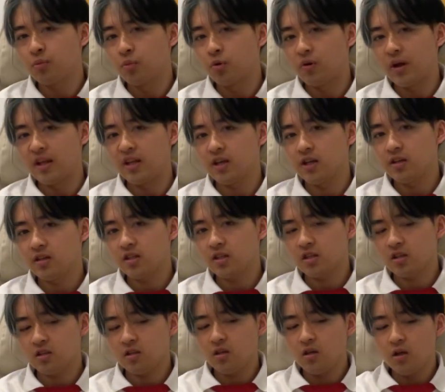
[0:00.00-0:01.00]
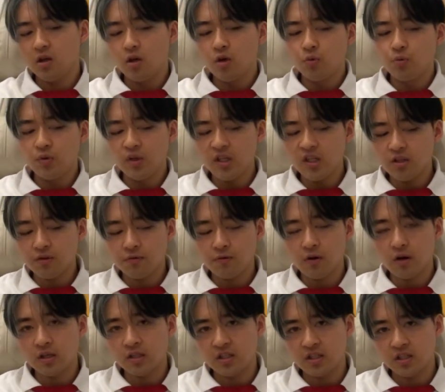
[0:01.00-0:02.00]
Morelias, we need to
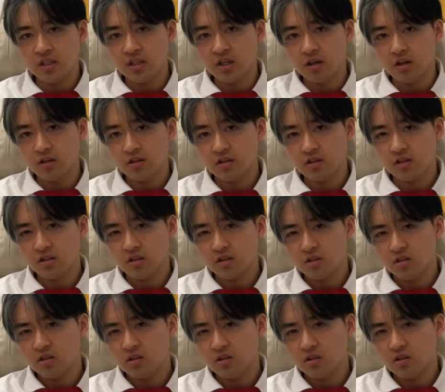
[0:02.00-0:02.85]
first discuss